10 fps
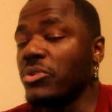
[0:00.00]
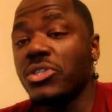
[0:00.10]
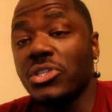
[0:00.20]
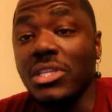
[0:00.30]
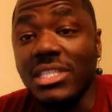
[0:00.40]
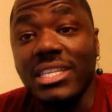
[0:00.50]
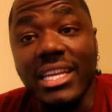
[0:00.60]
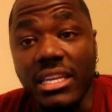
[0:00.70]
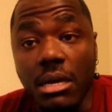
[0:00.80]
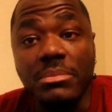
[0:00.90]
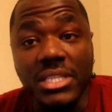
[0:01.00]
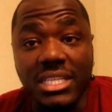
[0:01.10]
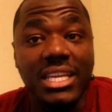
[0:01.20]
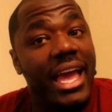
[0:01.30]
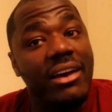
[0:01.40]
we're just gonna say
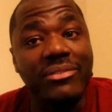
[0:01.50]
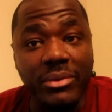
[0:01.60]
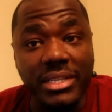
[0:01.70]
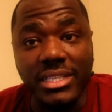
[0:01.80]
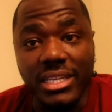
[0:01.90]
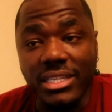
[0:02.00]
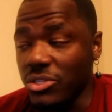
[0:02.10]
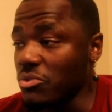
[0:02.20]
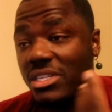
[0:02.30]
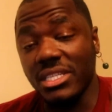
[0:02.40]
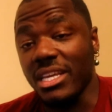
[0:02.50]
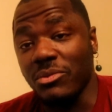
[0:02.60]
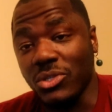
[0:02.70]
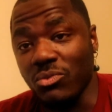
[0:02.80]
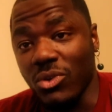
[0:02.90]
WTF Wednesdays. You can say
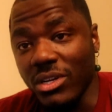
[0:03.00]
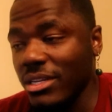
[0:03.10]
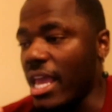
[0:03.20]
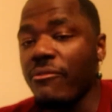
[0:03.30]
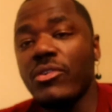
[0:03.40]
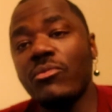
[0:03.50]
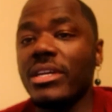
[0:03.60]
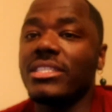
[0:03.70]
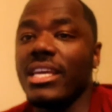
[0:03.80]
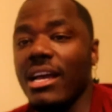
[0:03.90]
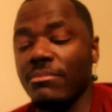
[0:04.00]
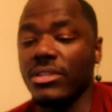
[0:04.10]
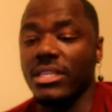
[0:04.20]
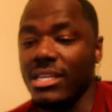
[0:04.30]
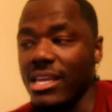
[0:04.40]
what you want. Every Wednesday, I'm
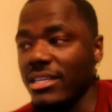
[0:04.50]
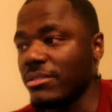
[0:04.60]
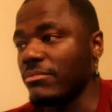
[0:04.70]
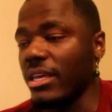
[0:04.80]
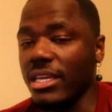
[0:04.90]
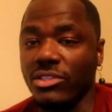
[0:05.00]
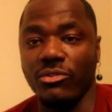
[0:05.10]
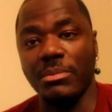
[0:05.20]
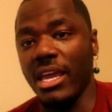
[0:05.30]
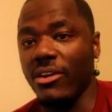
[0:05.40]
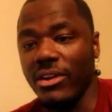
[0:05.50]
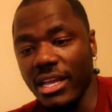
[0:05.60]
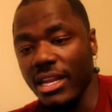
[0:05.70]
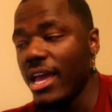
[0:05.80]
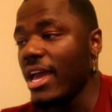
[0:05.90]
gonna take some things from the
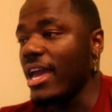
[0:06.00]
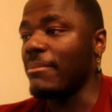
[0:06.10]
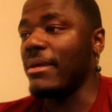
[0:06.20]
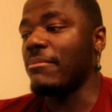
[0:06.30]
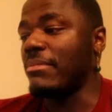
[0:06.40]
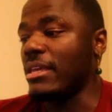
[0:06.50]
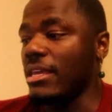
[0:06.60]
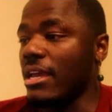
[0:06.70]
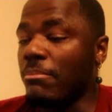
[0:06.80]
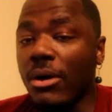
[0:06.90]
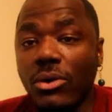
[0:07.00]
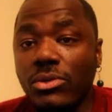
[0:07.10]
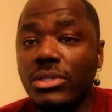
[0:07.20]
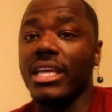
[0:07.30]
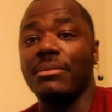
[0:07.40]
internet. It may be a
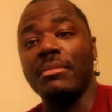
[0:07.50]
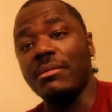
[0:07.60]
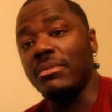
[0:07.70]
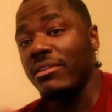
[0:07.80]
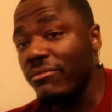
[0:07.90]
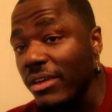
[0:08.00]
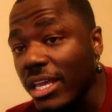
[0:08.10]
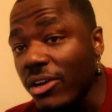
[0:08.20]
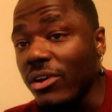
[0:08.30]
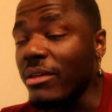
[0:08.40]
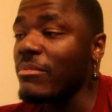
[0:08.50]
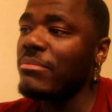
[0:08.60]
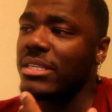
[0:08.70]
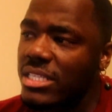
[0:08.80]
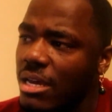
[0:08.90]
post, it may be a video, it may
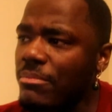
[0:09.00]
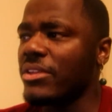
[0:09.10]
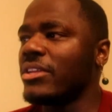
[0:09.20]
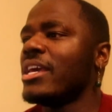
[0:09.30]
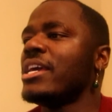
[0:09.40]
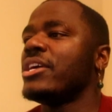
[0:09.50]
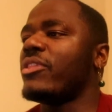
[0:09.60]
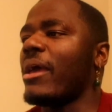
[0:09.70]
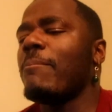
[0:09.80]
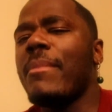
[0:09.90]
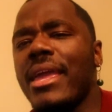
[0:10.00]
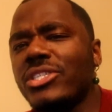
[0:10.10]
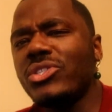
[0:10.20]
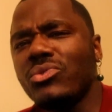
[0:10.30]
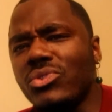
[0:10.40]
be something that
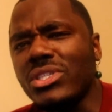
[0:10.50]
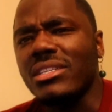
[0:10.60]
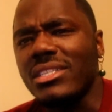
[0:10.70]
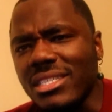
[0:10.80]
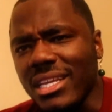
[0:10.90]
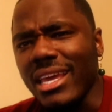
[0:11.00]
makes you just